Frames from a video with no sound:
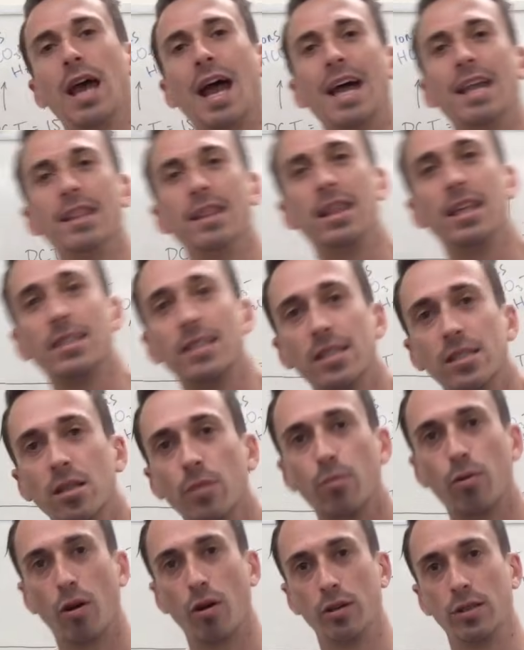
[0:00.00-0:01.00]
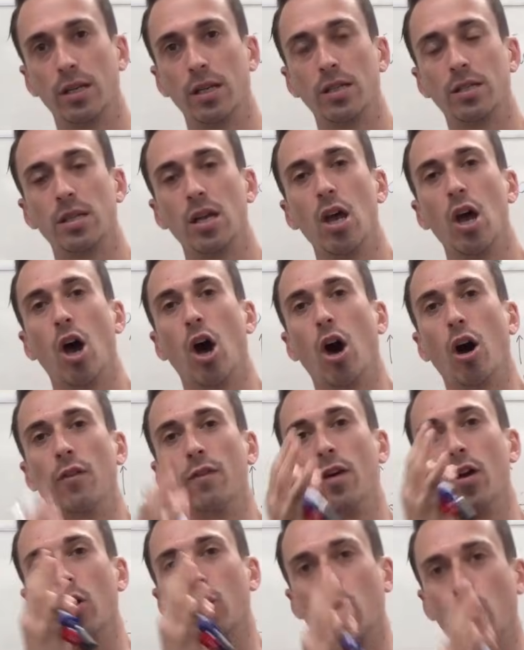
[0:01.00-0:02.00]
And this is the process of
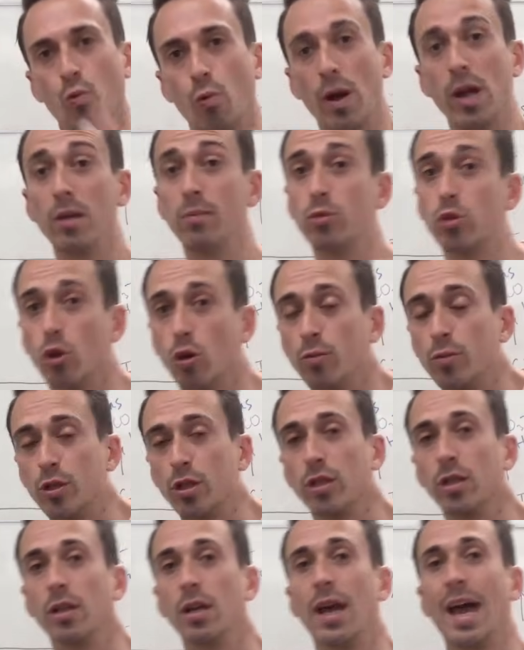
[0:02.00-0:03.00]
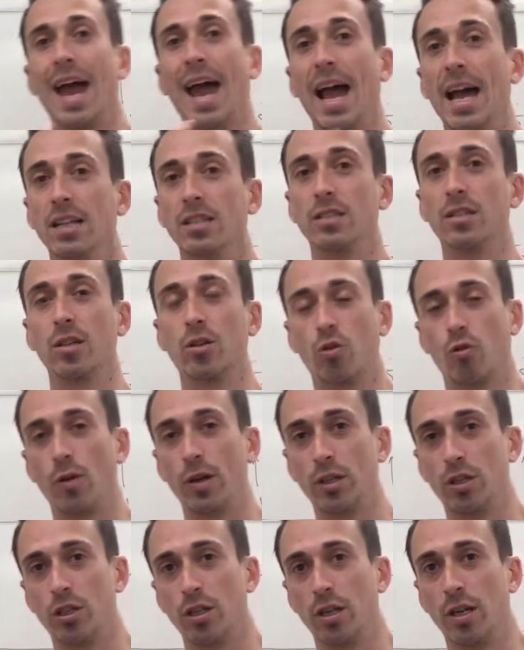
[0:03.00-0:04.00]
reabsorption and
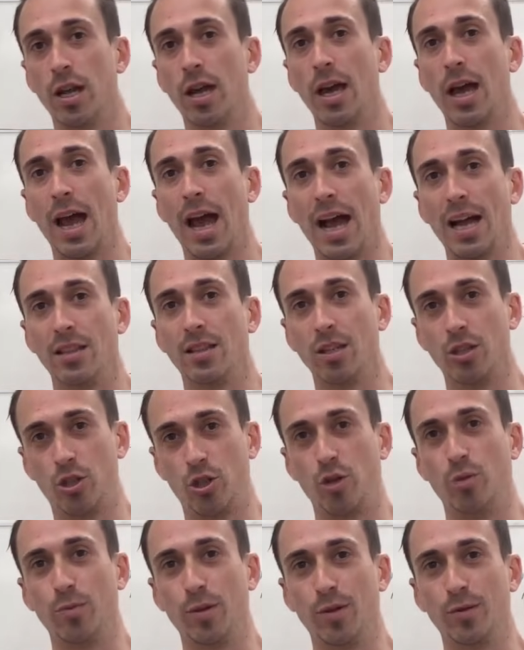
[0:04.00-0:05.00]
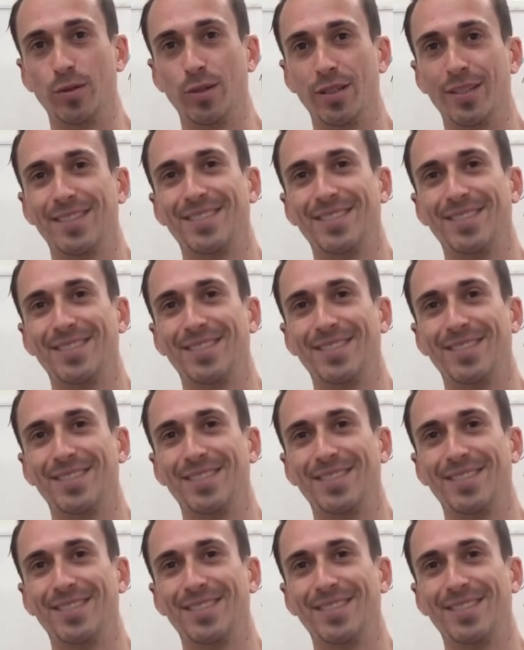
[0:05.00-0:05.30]
secretion at the tubules.